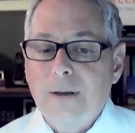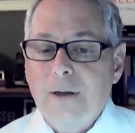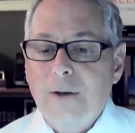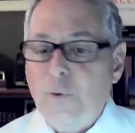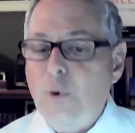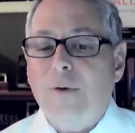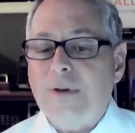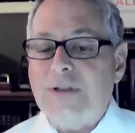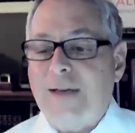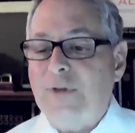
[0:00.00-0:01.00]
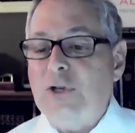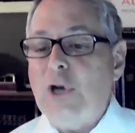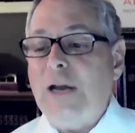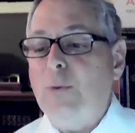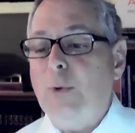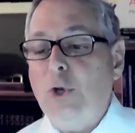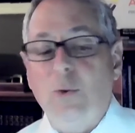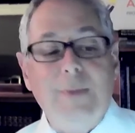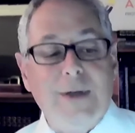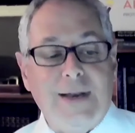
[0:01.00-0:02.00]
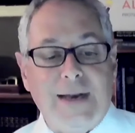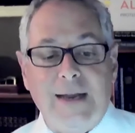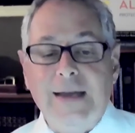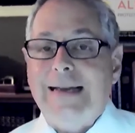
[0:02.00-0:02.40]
Few of us have the genuine humility